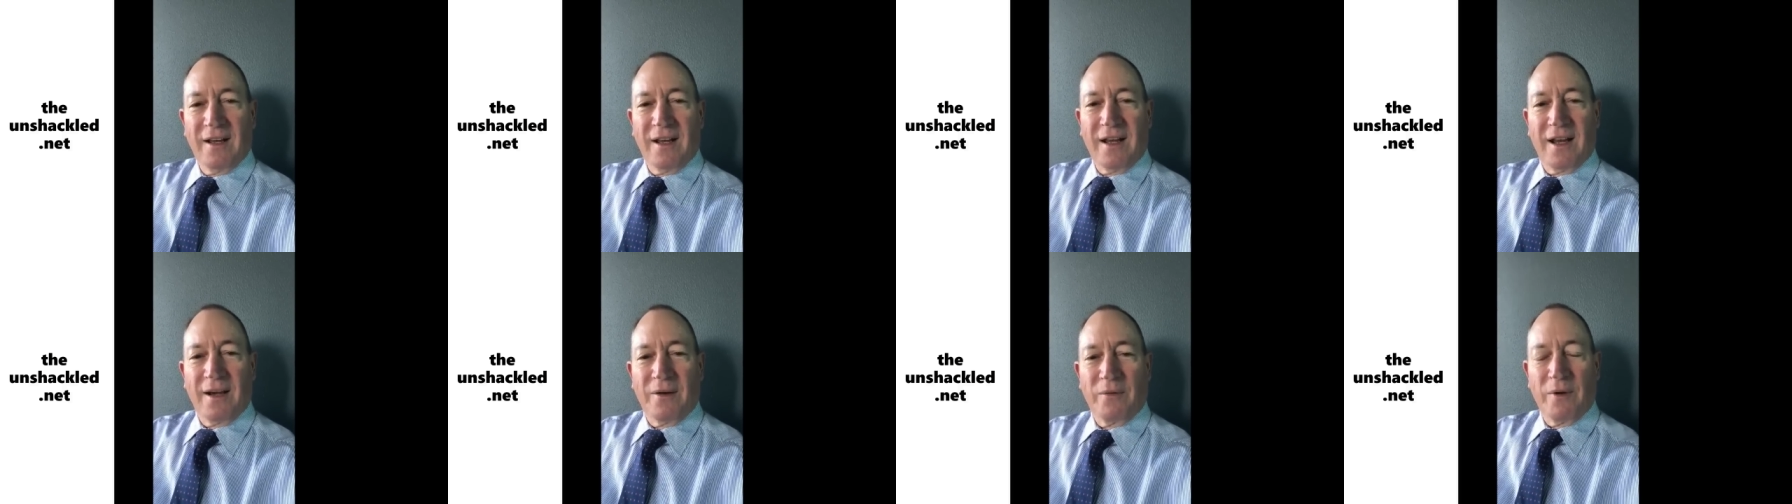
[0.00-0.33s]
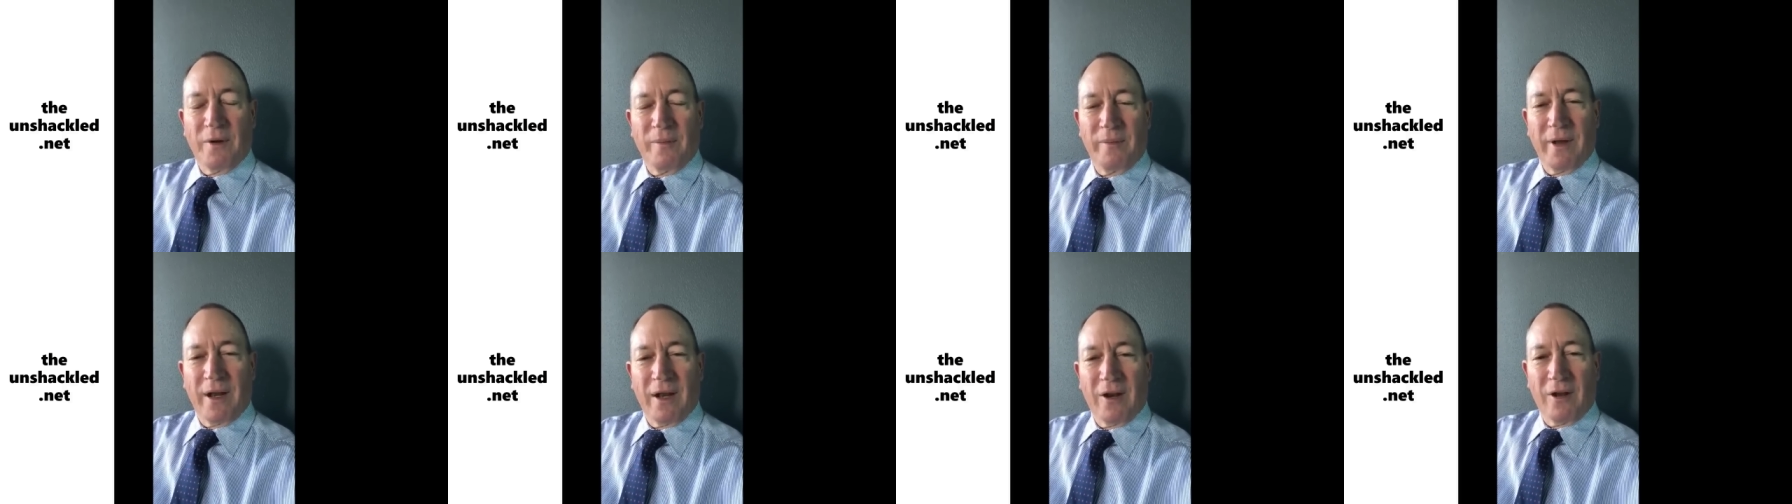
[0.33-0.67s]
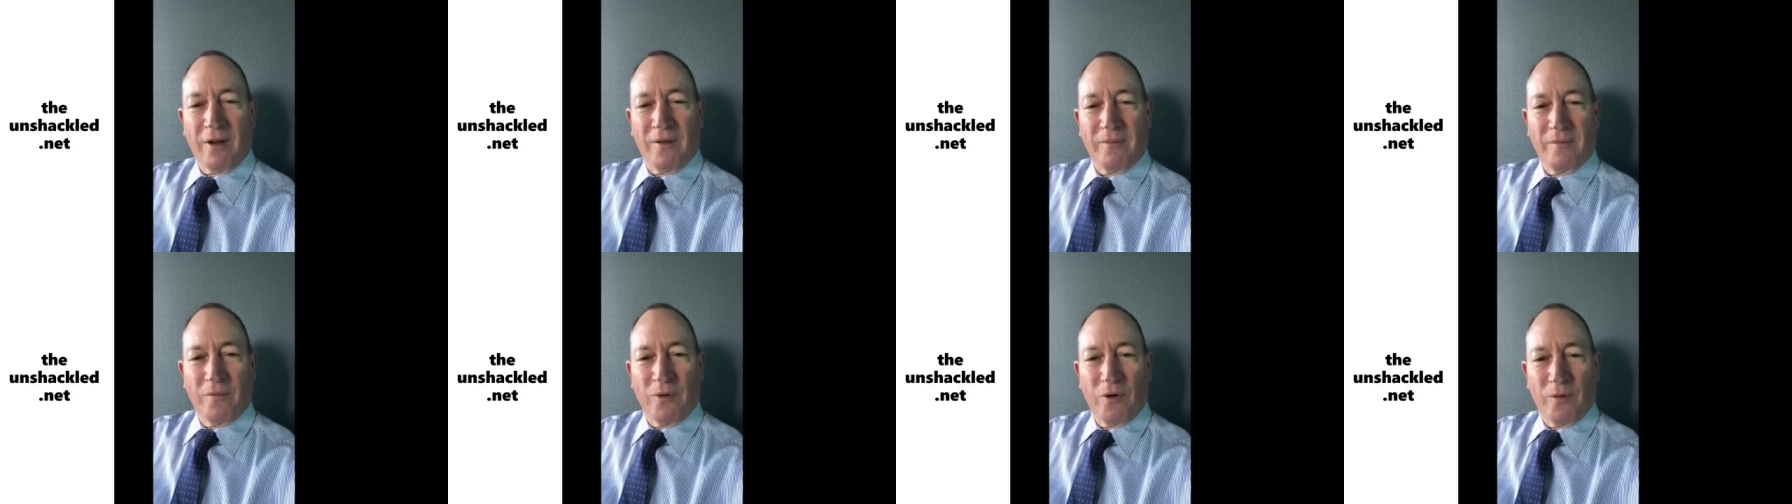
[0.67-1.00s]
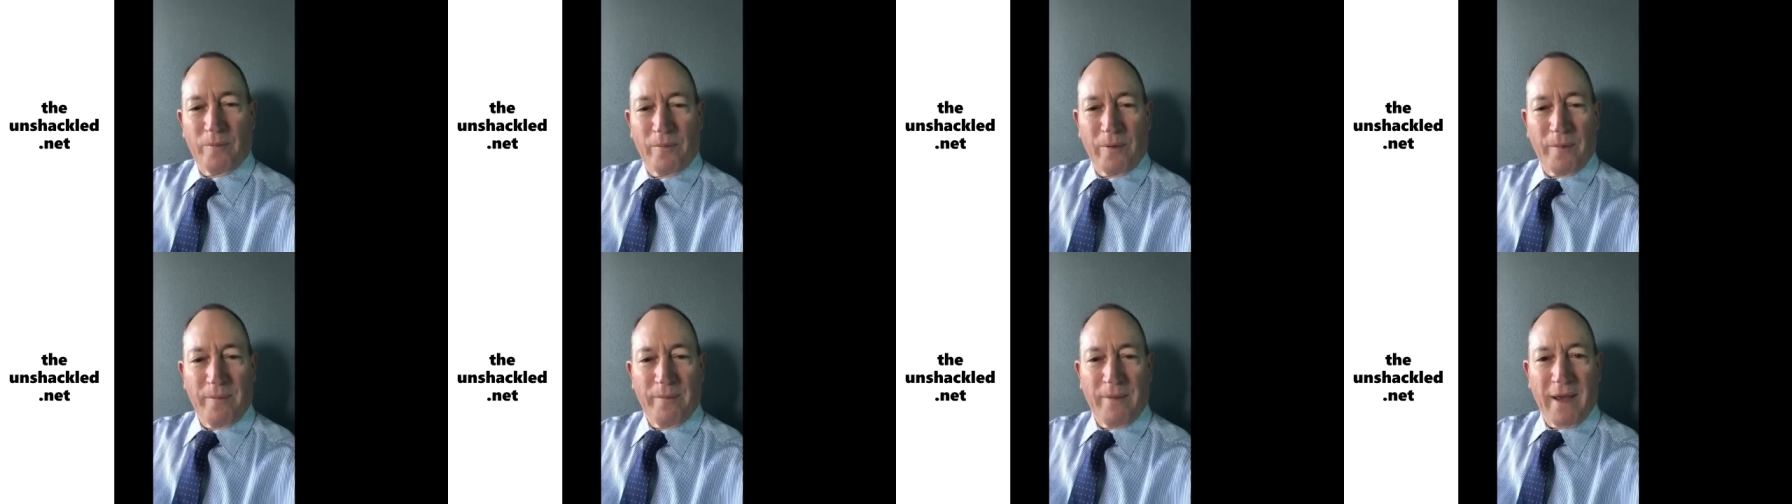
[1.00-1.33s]
Uh, we'll be a lot
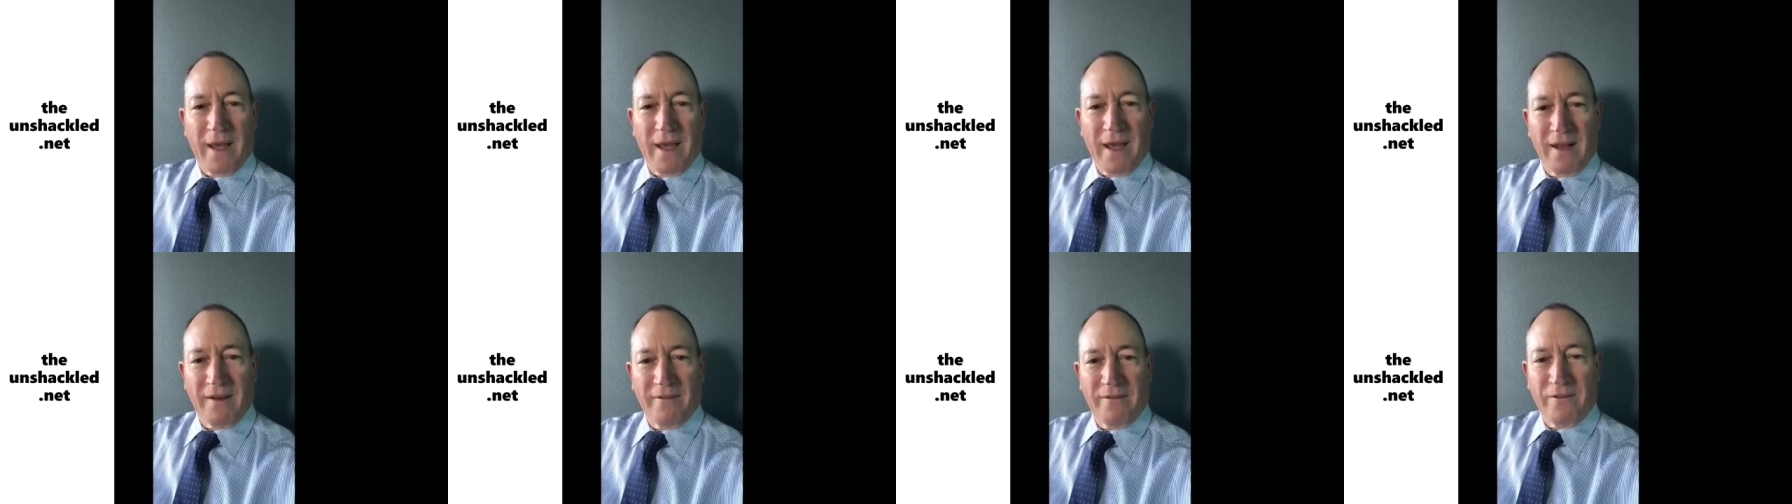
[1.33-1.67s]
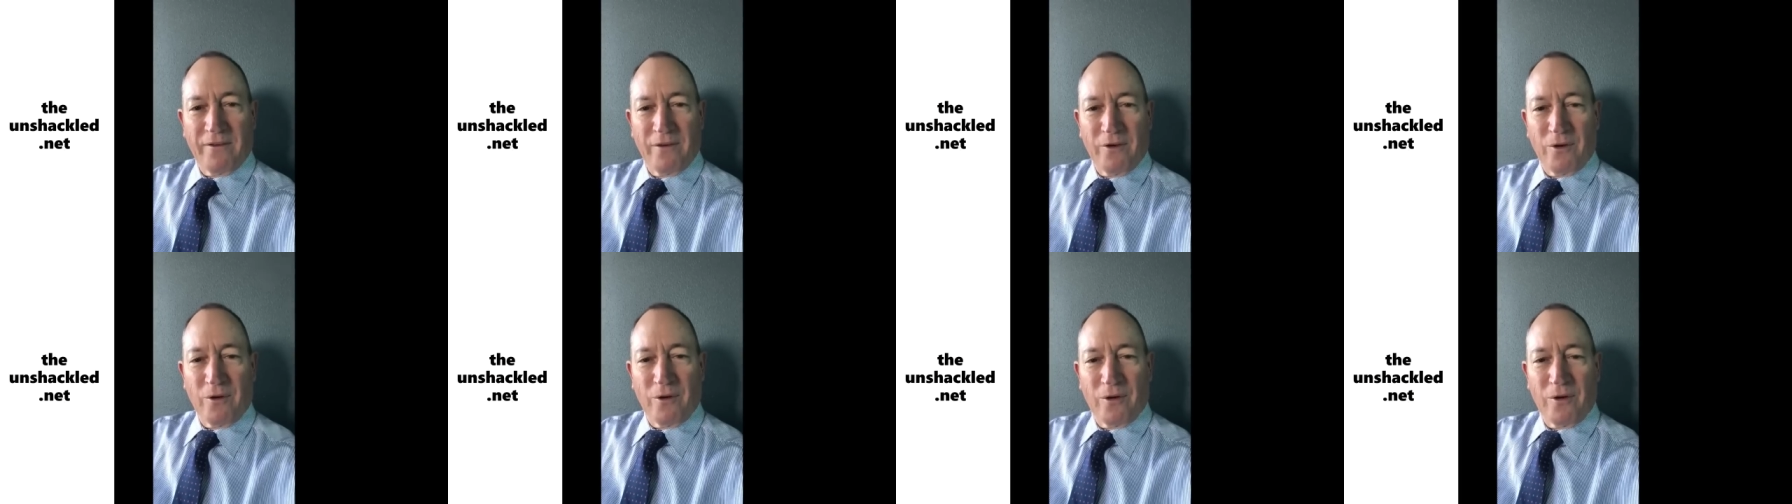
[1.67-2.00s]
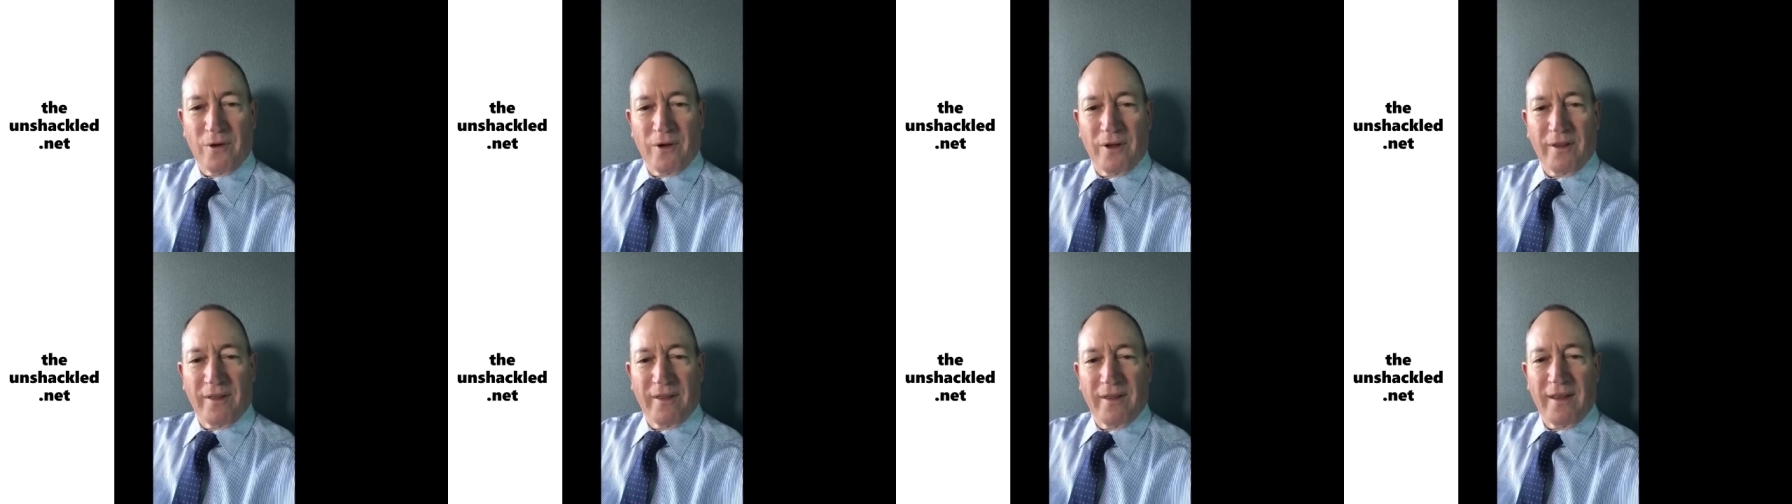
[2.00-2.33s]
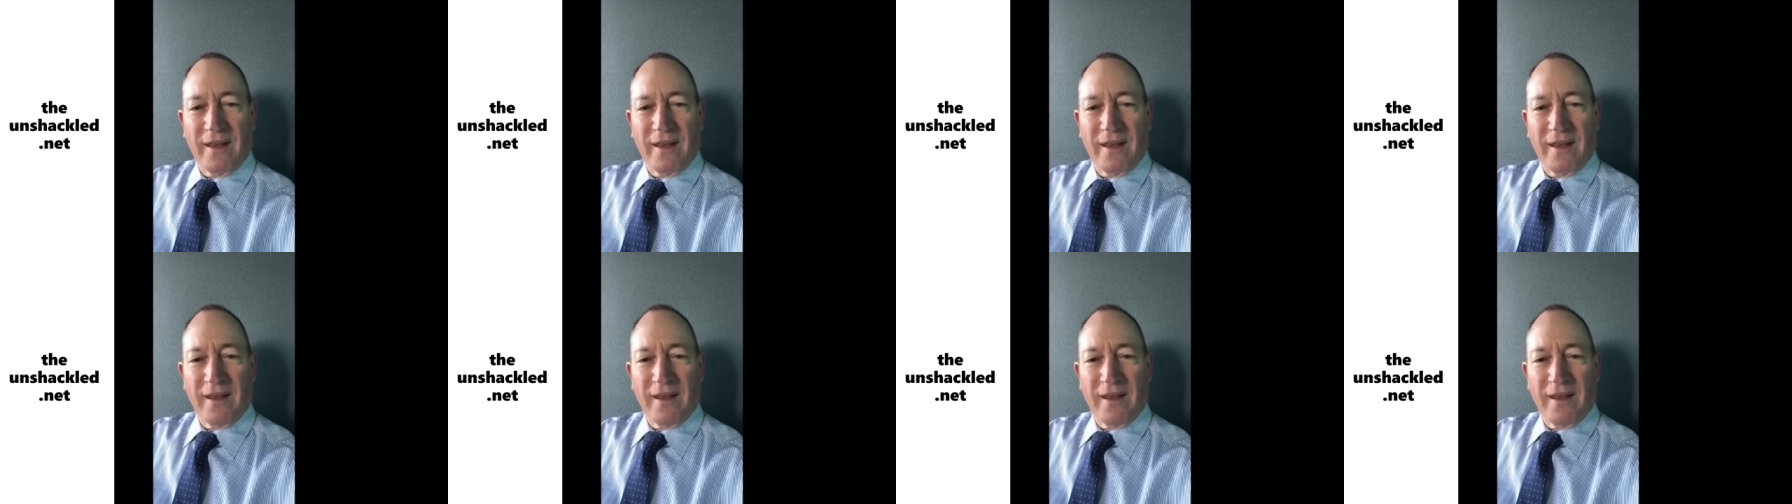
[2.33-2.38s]
more prepared for